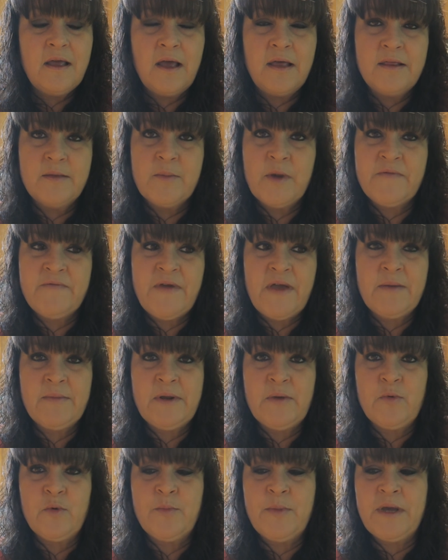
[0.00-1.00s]
uh, that my
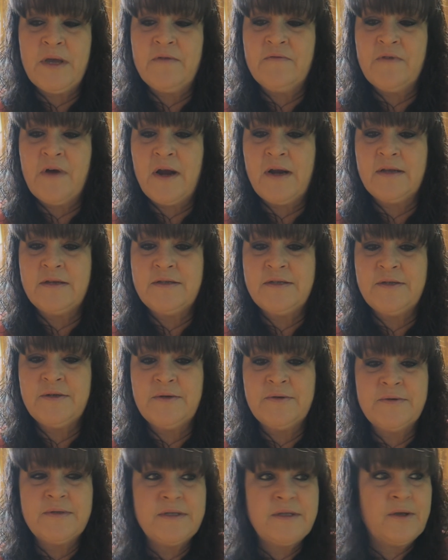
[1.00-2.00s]
family will be invited
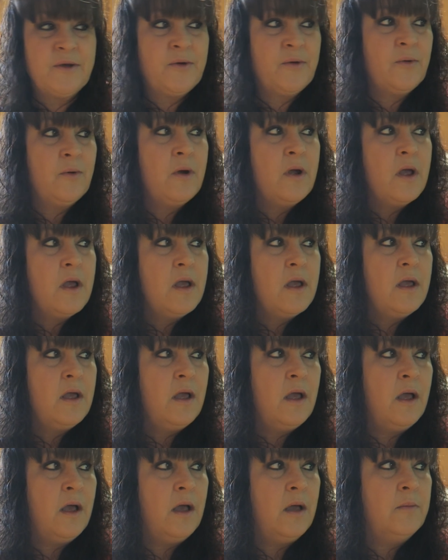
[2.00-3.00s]
to. So,
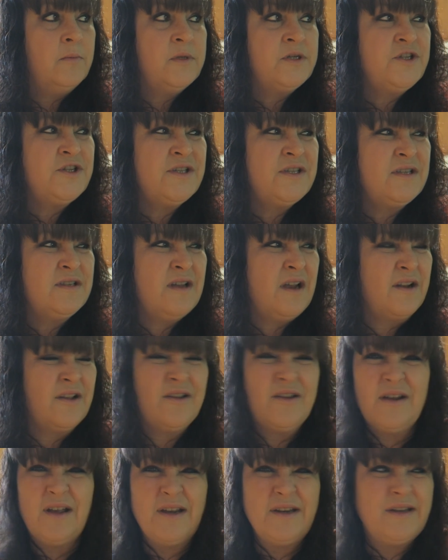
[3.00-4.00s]
um, but just not a good